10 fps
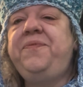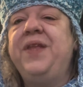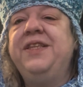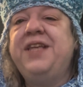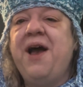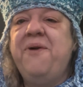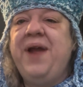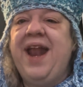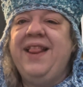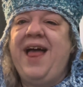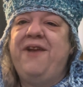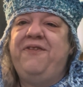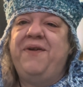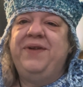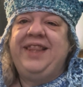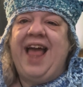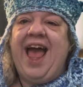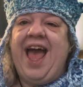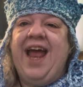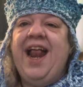So we had a lot of fun with
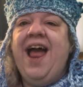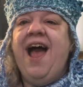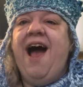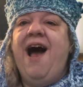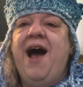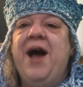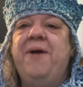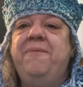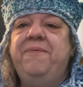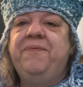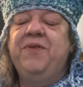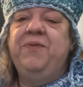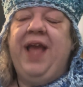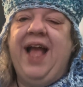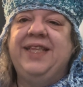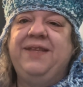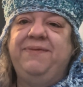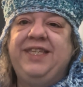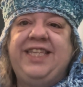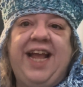that. We had some
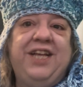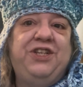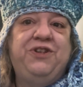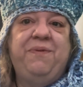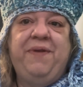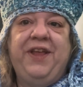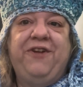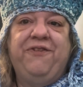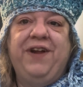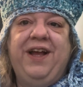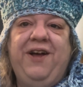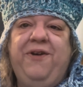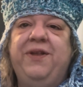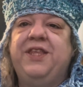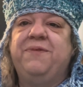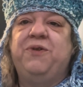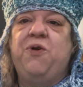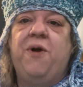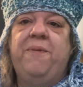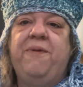steak and shrimp on the grill with some
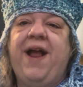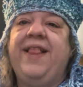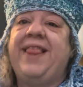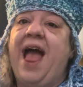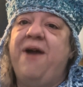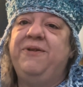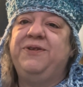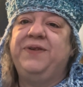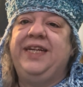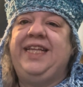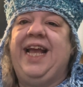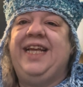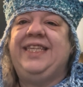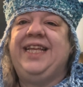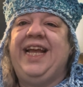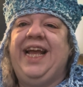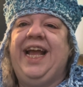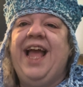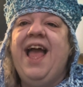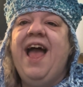cornbread. That was really
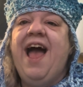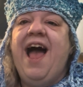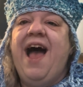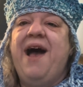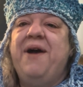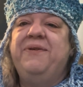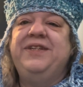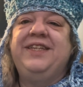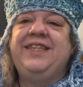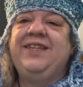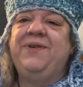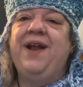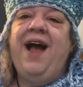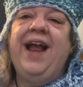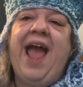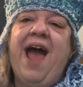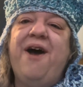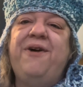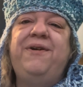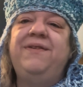tasty. We just sort of hung
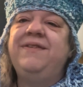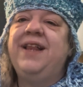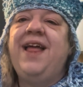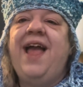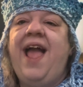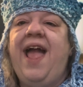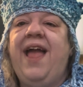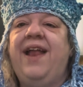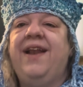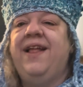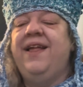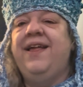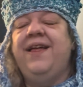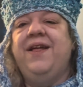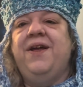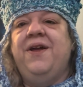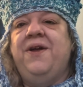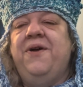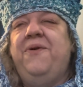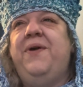out, and
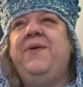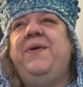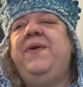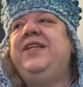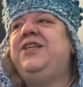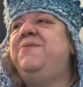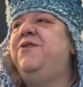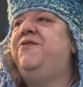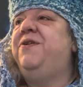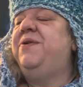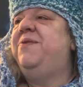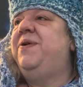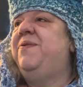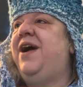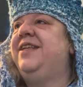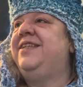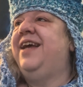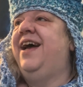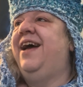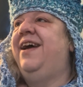what's the movie? What did we watch?
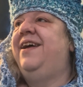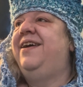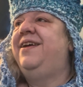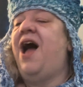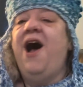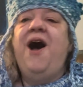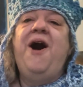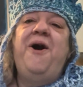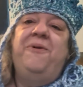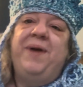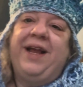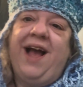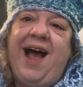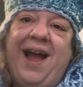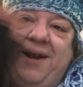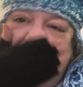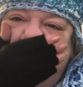Oh my God.